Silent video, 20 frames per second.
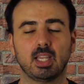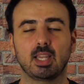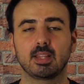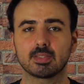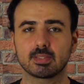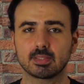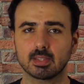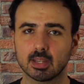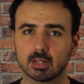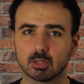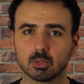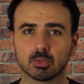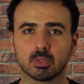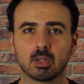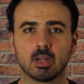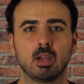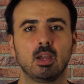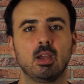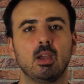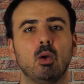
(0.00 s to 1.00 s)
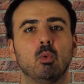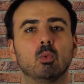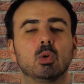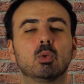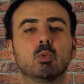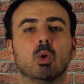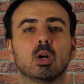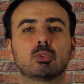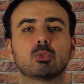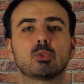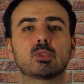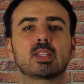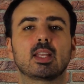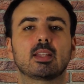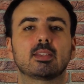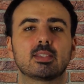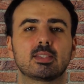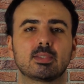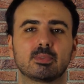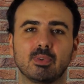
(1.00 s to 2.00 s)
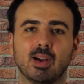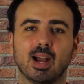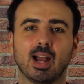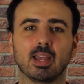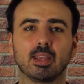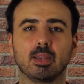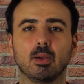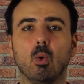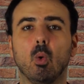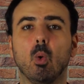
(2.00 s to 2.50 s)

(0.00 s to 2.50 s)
And second, we want to satisfy